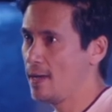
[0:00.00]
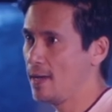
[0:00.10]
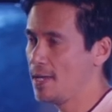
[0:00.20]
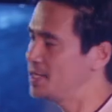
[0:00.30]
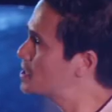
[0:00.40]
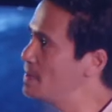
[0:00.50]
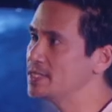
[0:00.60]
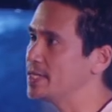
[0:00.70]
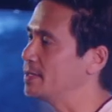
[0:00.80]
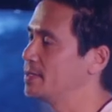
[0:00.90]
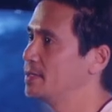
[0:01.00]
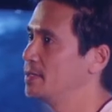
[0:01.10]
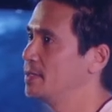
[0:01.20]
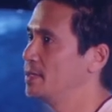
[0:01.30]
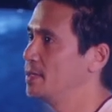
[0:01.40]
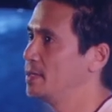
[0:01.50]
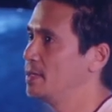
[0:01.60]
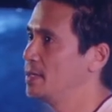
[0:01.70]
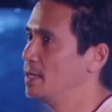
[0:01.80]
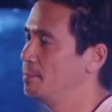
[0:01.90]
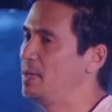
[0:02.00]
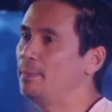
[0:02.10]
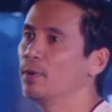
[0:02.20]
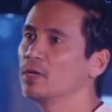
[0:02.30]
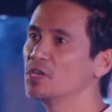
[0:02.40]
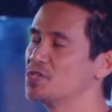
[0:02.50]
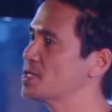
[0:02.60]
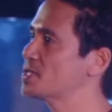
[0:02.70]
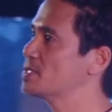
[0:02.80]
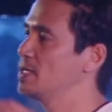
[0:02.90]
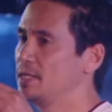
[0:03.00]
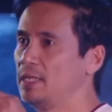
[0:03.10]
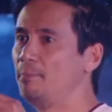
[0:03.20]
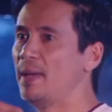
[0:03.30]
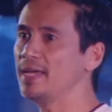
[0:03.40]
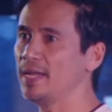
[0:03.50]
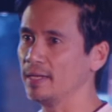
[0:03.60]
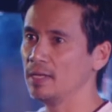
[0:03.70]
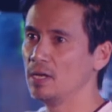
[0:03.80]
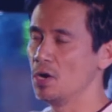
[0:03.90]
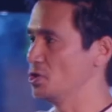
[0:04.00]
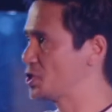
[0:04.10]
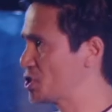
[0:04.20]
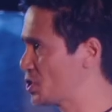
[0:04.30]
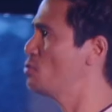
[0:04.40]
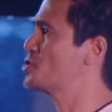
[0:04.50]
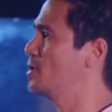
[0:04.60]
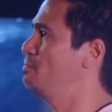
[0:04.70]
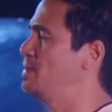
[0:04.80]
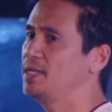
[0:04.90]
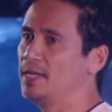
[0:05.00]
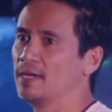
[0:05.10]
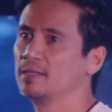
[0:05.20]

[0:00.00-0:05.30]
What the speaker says: And it's amazing. People are just debating on social media.